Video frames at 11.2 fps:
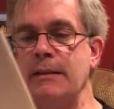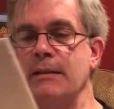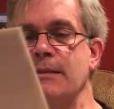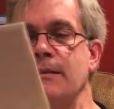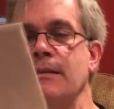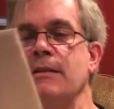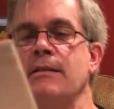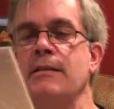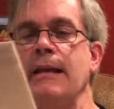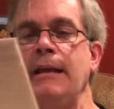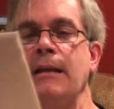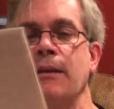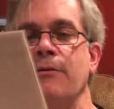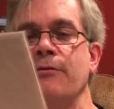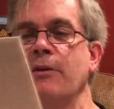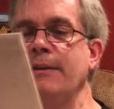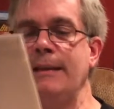this stain on the
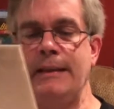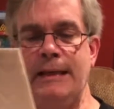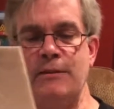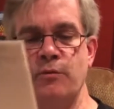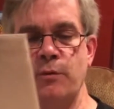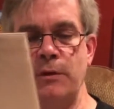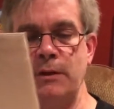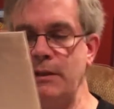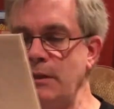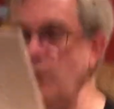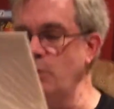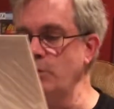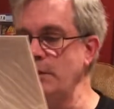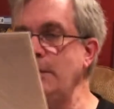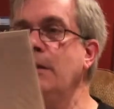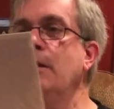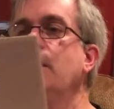front. And that's really the
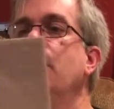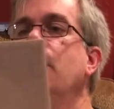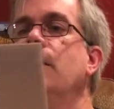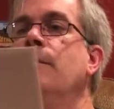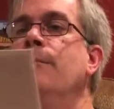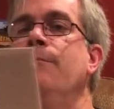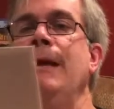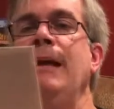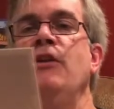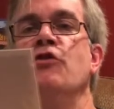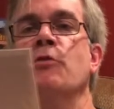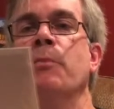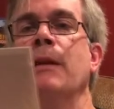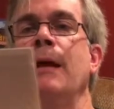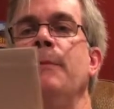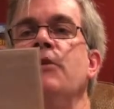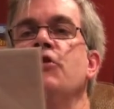only major
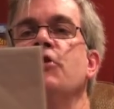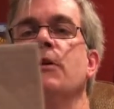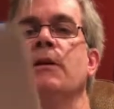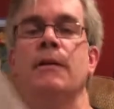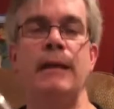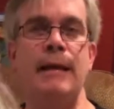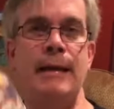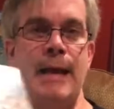blemish that it